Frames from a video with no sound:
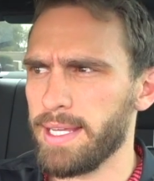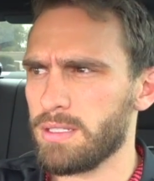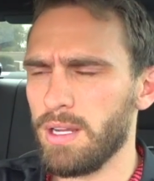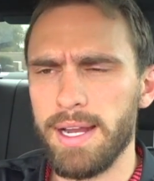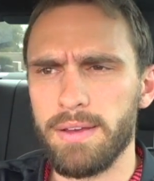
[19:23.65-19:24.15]

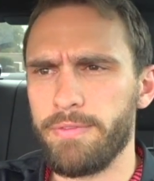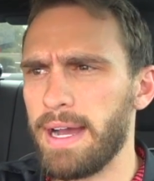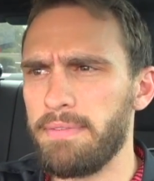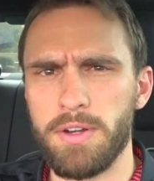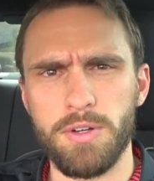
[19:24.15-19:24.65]
It's not a
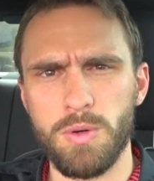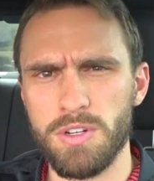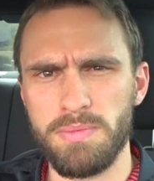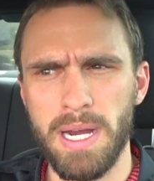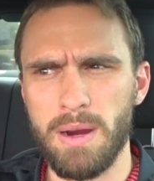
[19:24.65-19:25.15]
500
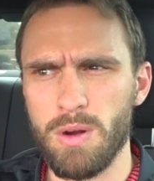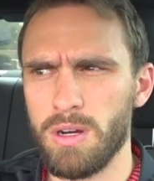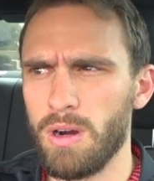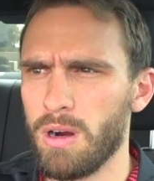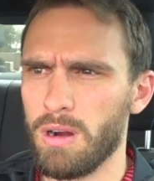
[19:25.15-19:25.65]
horsepower
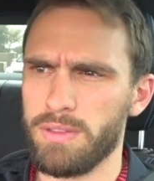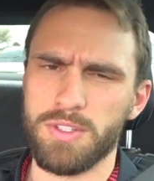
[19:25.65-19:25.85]
car